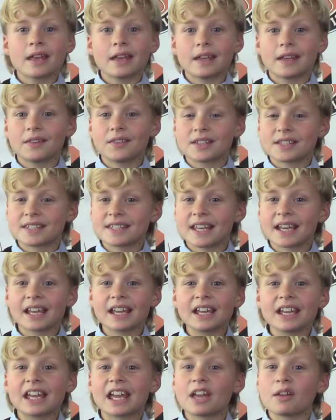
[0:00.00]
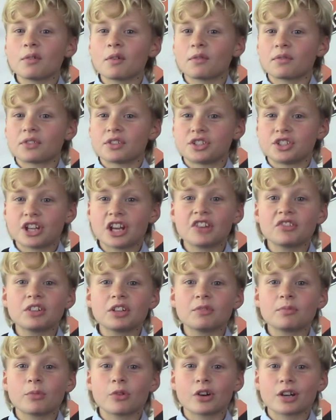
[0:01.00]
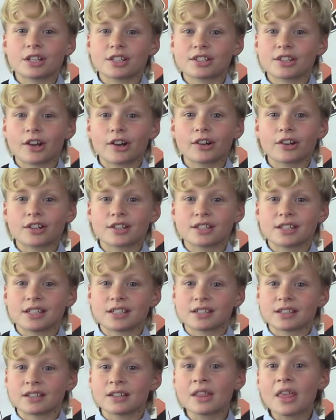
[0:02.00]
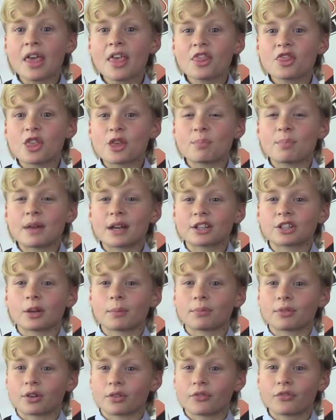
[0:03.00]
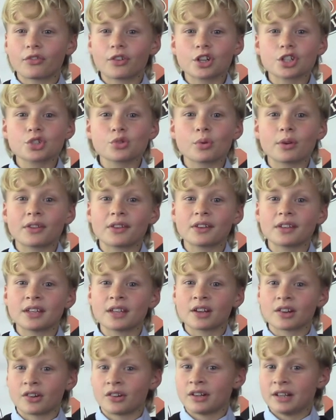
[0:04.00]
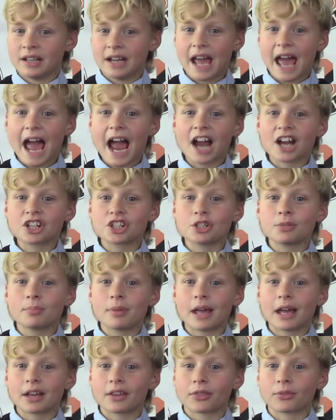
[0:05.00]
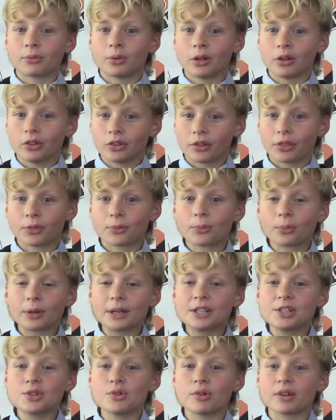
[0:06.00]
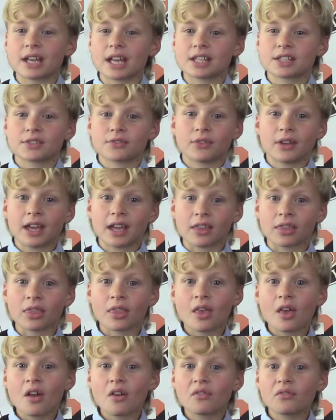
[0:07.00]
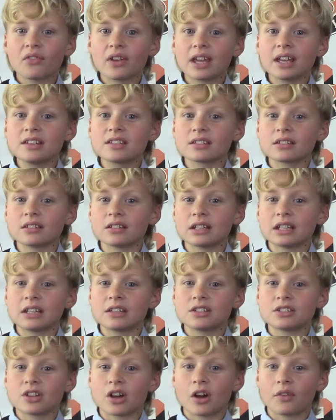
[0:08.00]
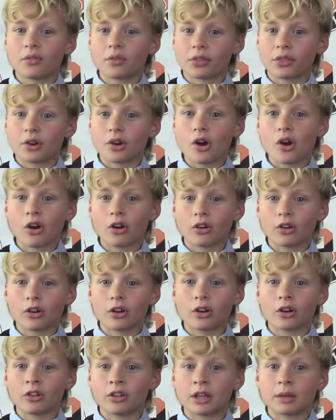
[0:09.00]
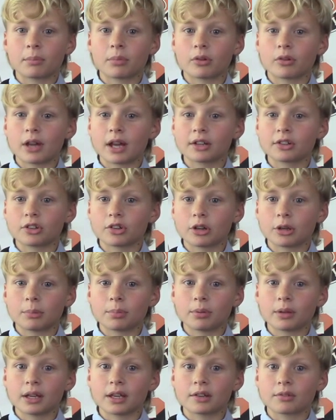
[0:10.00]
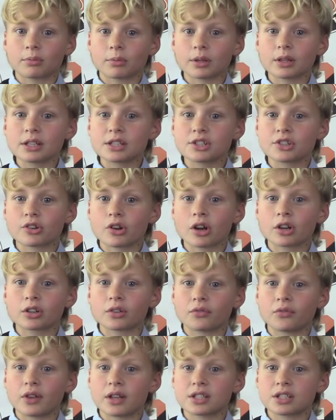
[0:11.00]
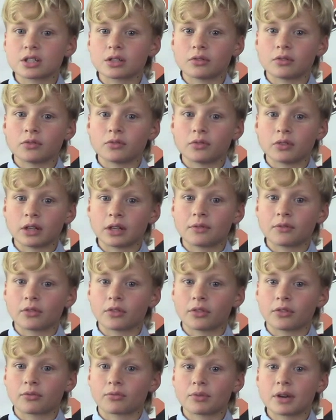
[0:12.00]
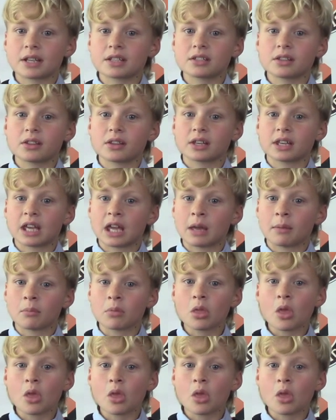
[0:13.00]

In the second game of the JV boys soccer season, they picked up their first win of the year in an action packed thriller 3 2 against Fay. Fade leads off with a goal early, but Rectory played really strong defensively for the rest of the game,